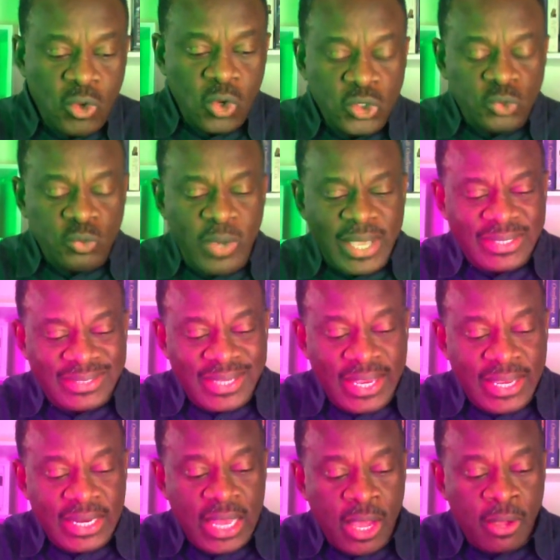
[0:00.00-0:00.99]
Because we're
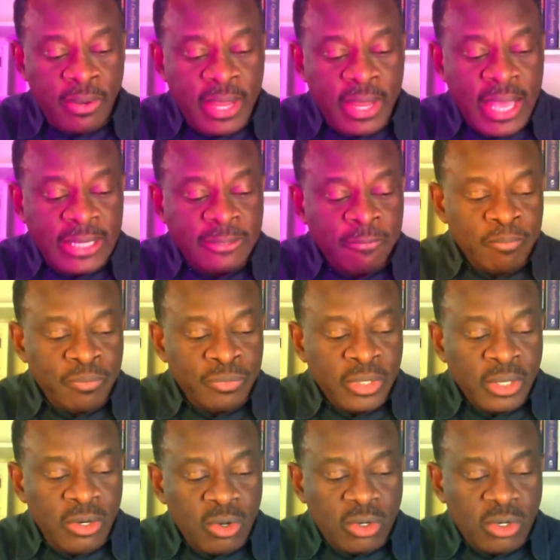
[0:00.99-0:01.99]
saying now that,
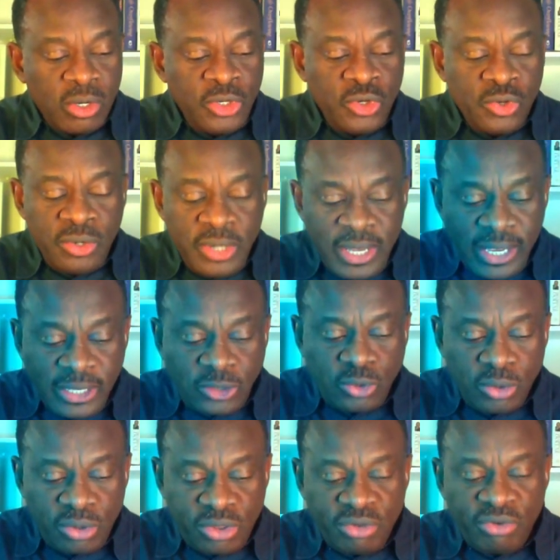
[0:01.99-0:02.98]
look, you
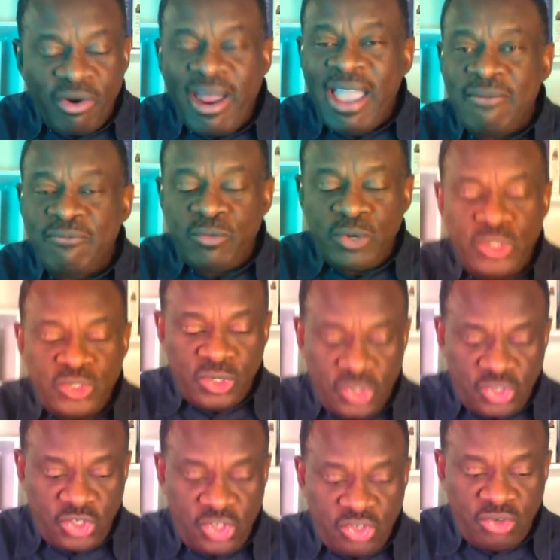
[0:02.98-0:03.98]
need to thrive with
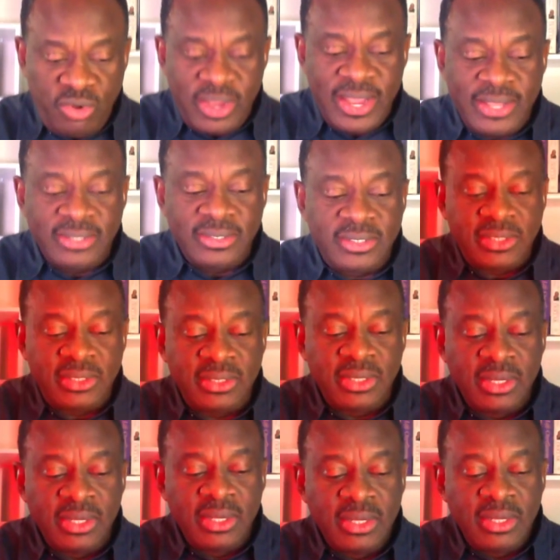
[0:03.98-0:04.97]
your strength